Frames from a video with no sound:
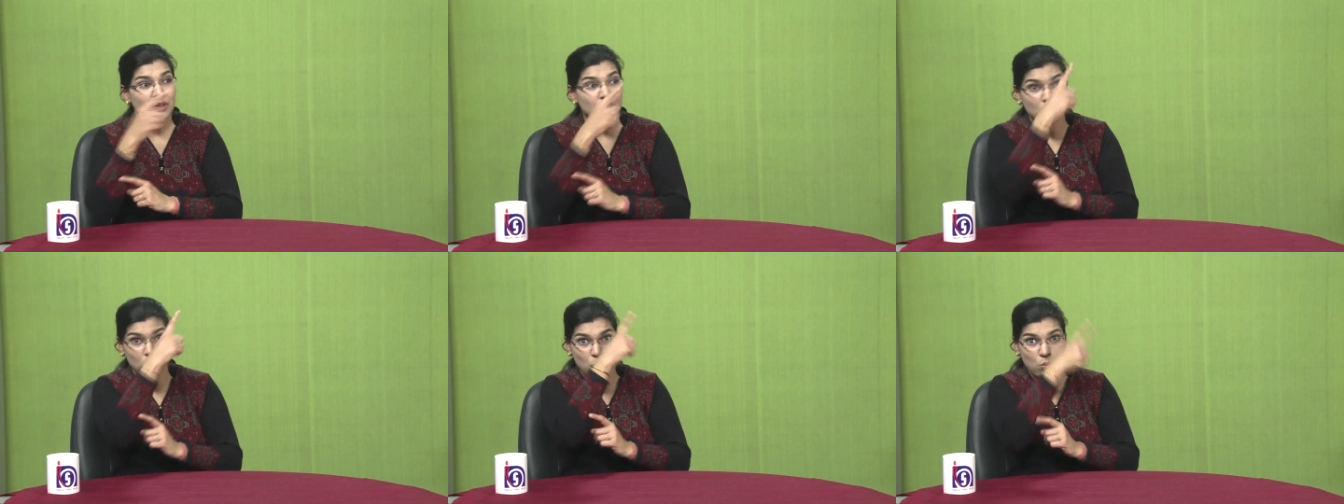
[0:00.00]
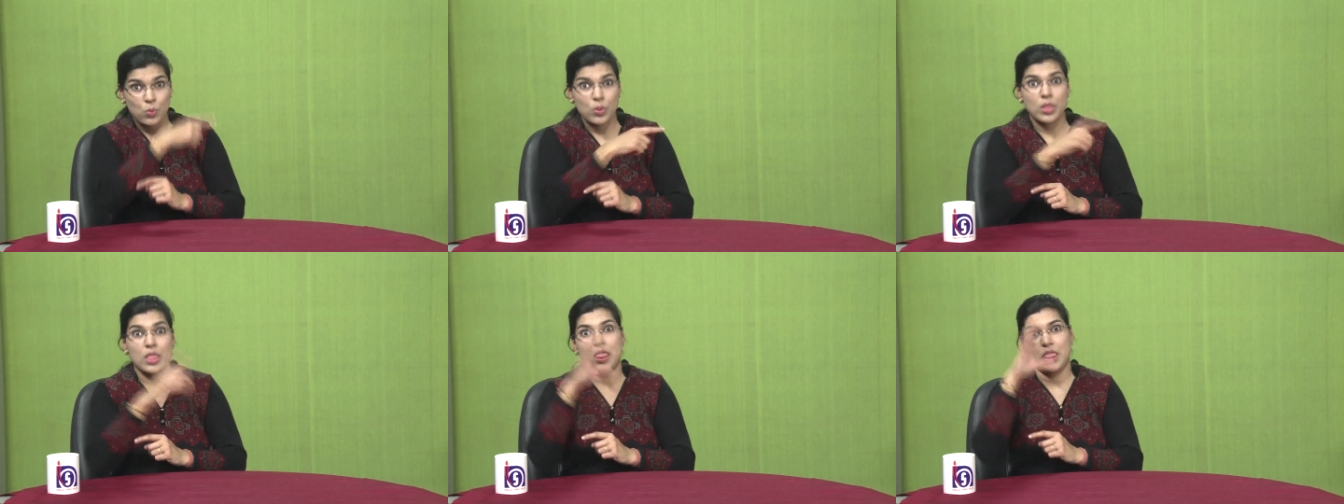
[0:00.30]

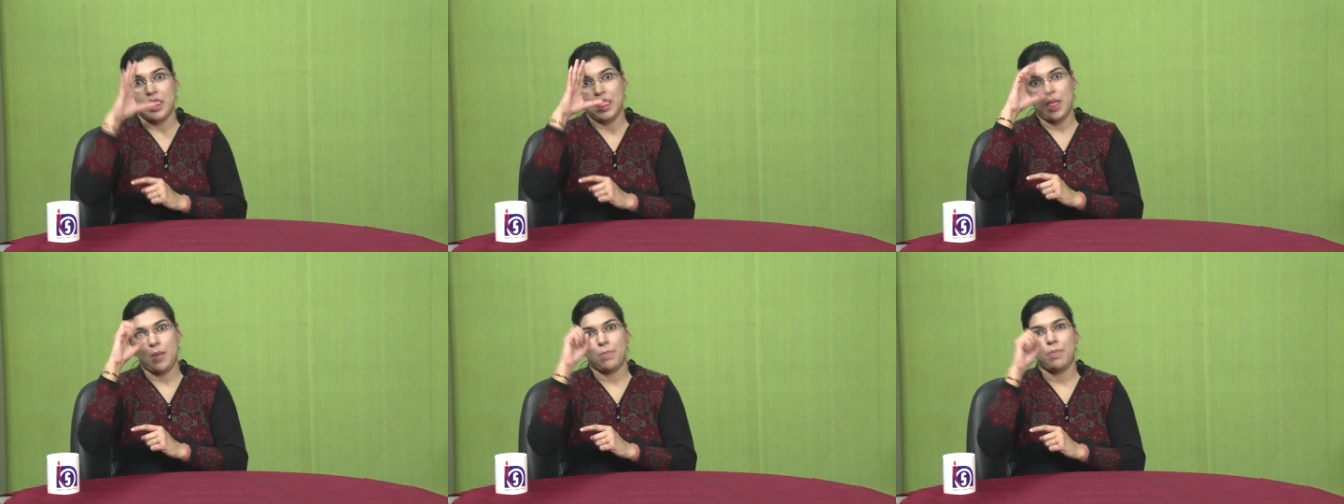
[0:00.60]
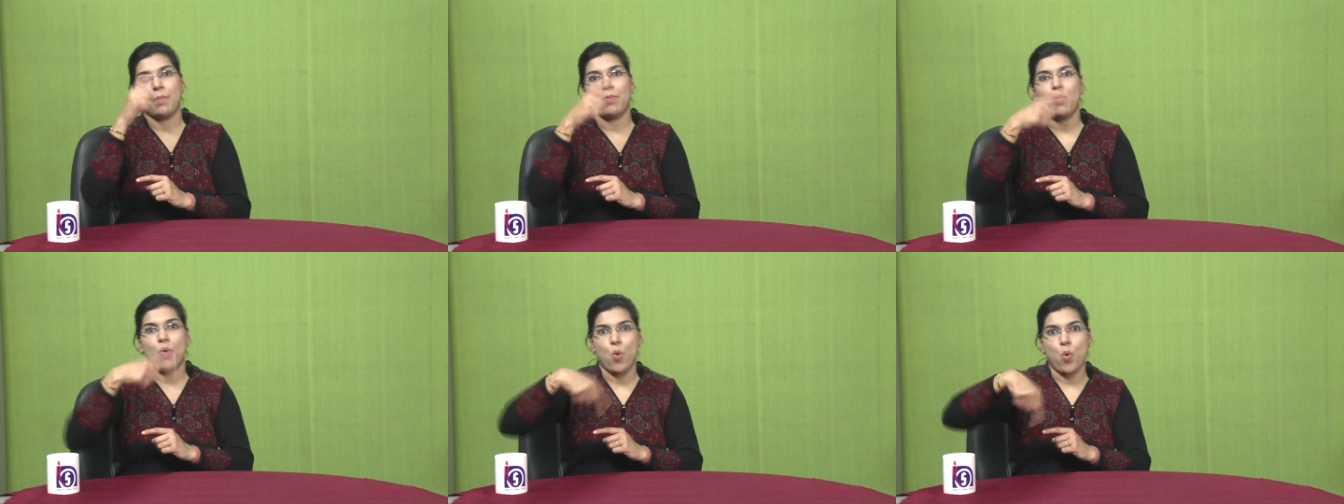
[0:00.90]

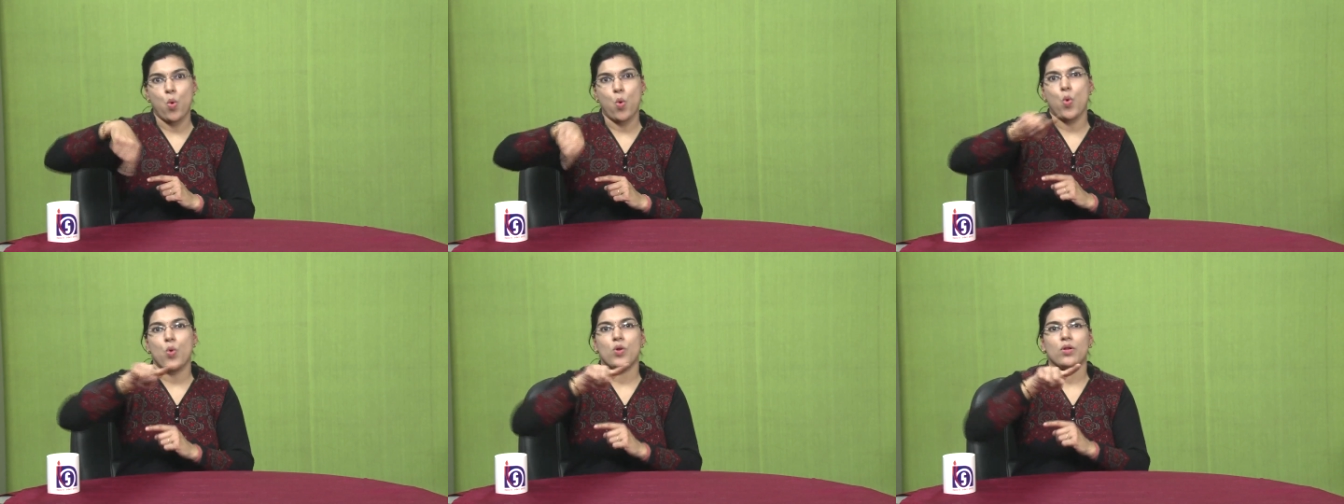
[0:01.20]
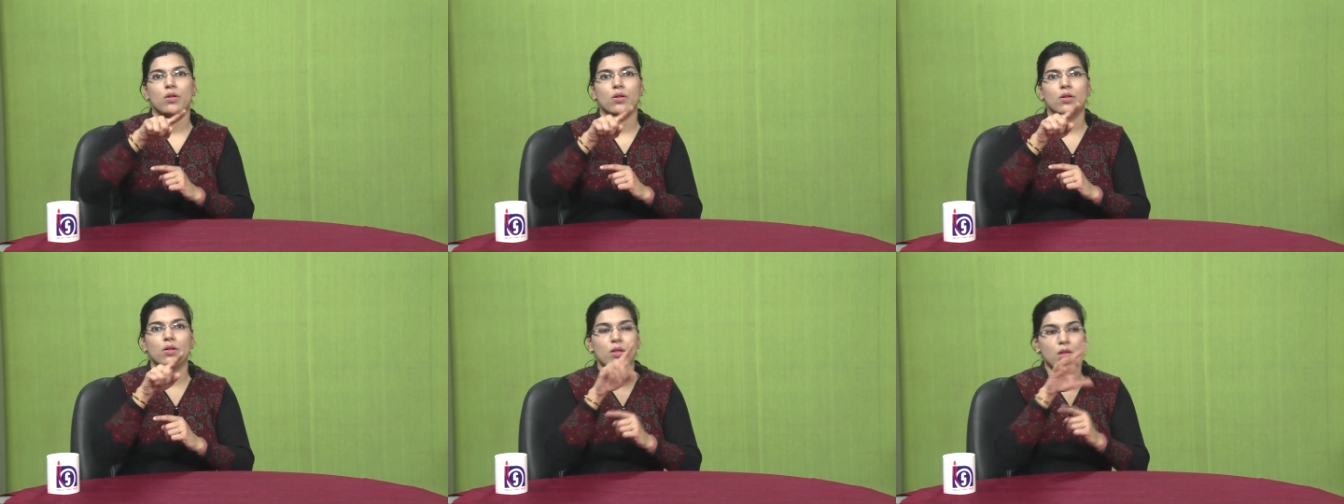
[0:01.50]
organizational
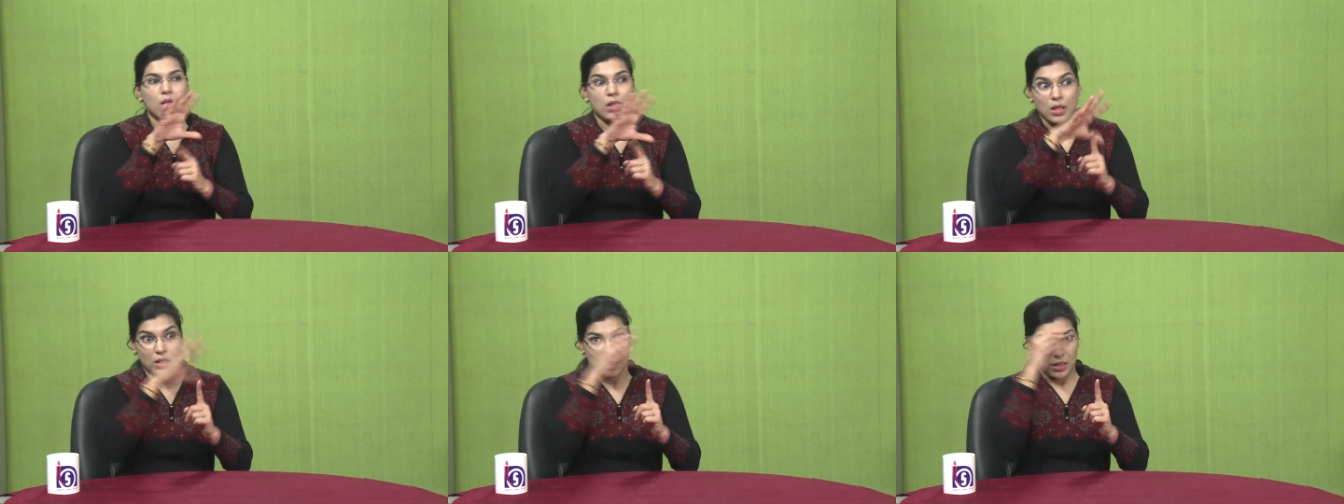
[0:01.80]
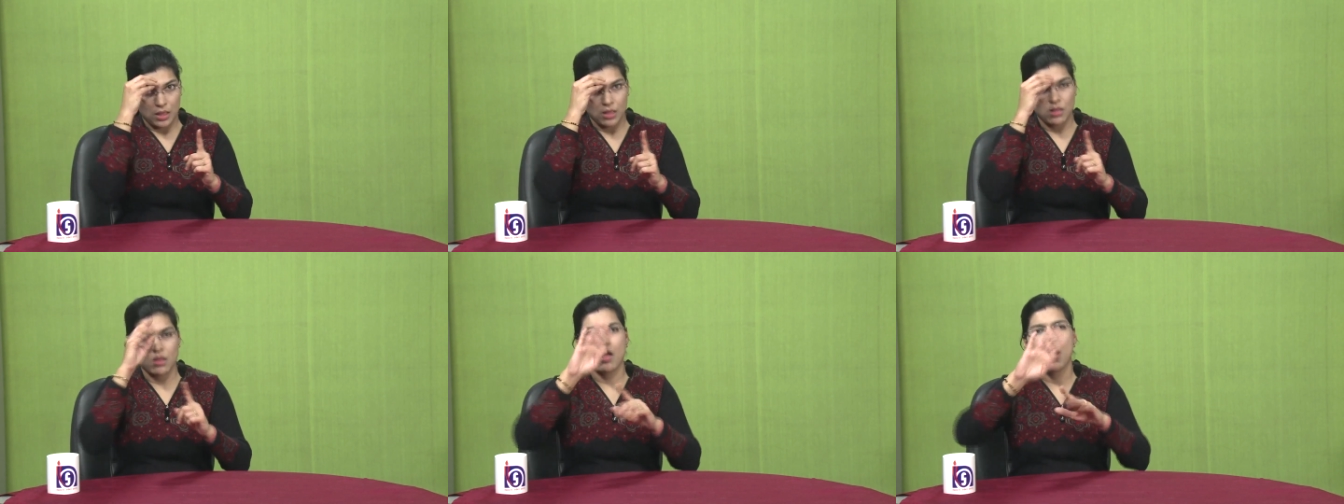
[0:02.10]
connection
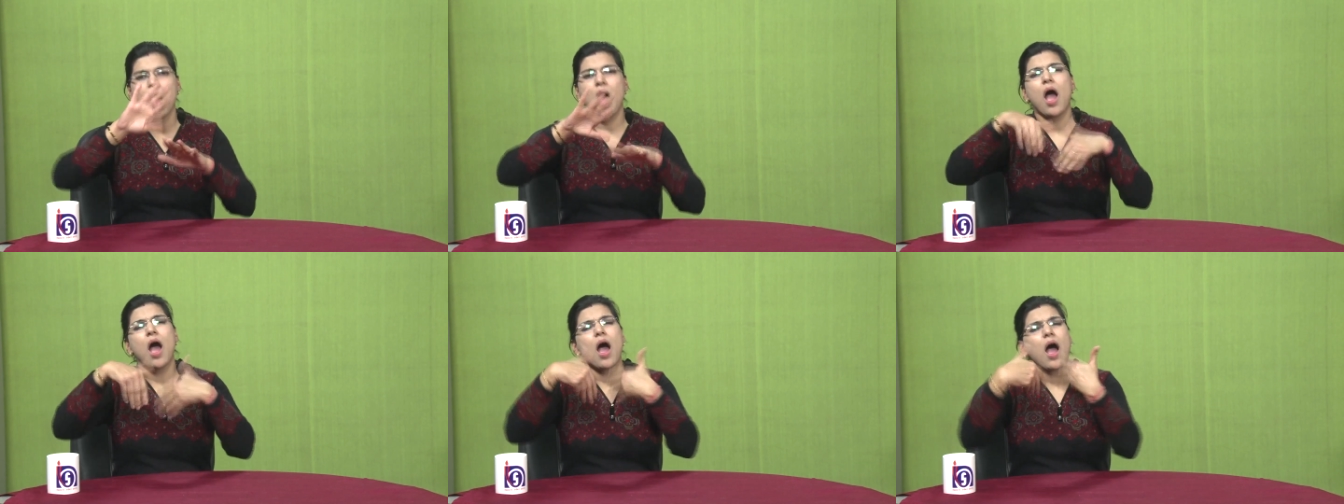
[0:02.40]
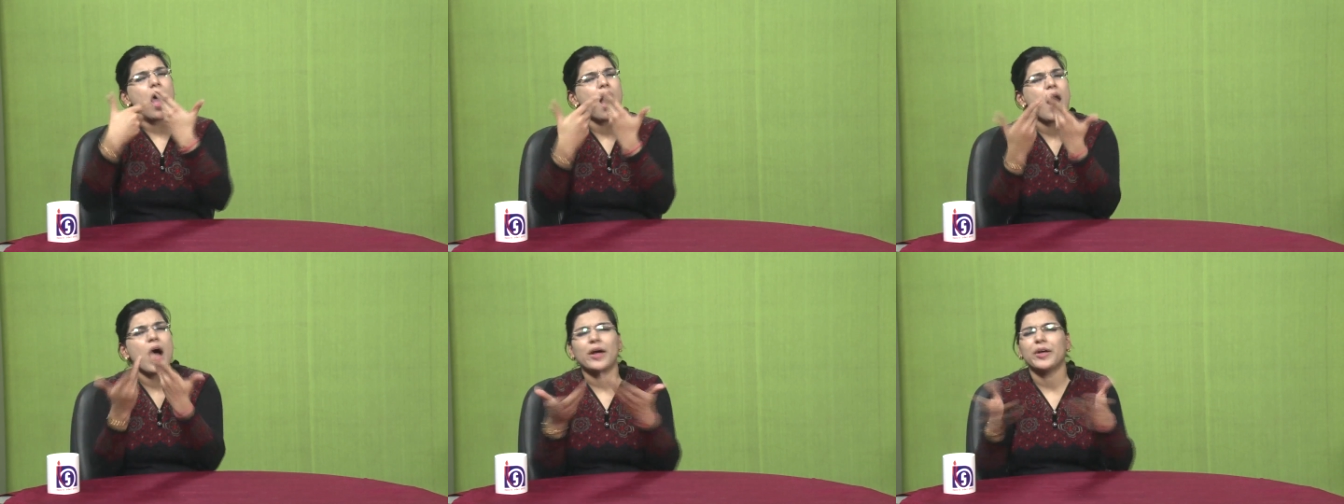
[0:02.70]
does it
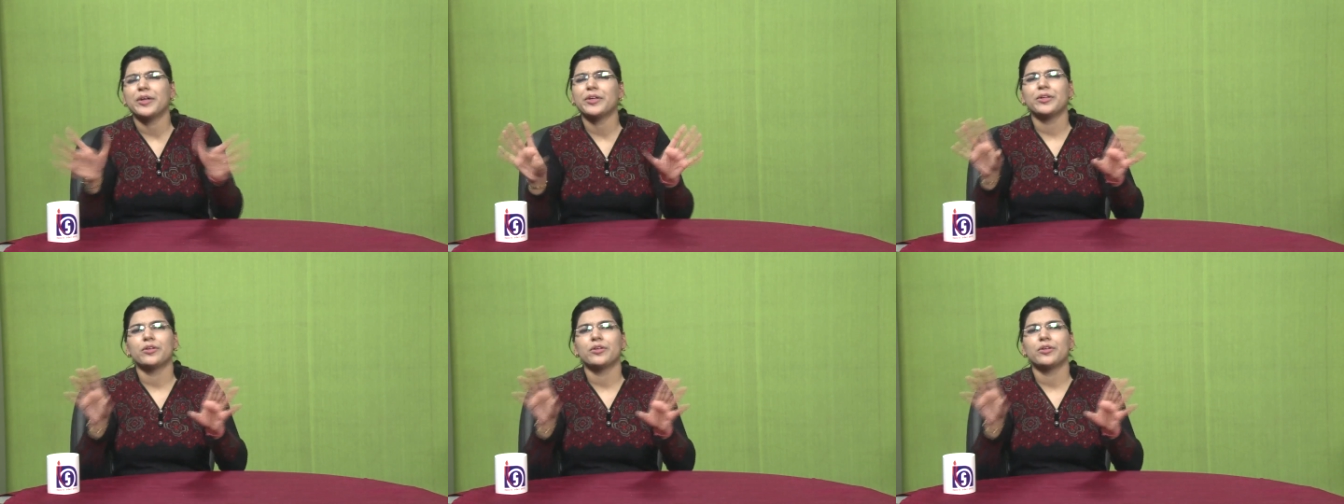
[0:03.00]
have.